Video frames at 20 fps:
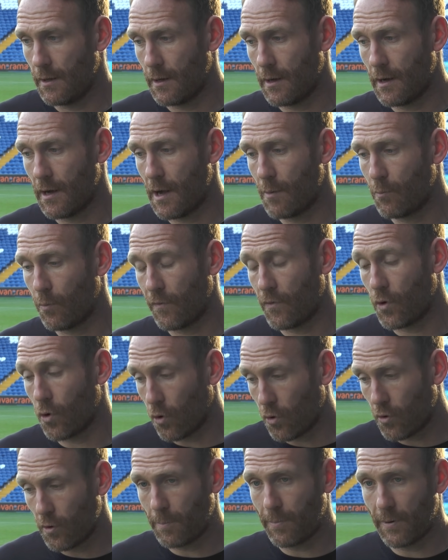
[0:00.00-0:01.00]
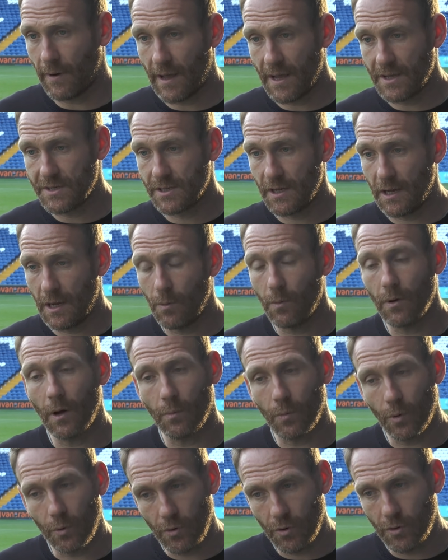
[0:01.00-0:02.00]
We've got good players here
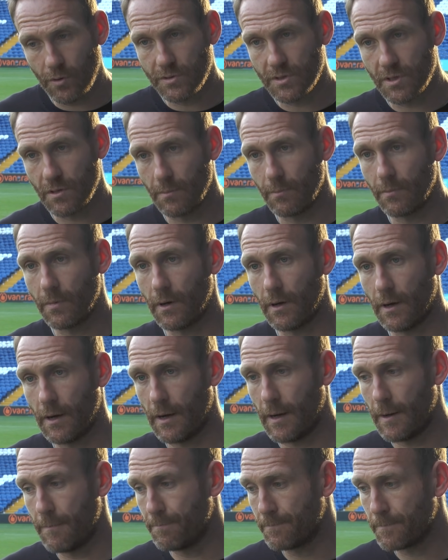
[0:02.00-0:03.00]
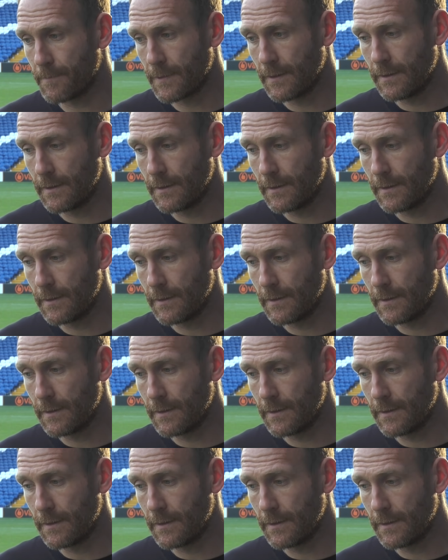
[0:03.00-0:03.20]
and we'll use them.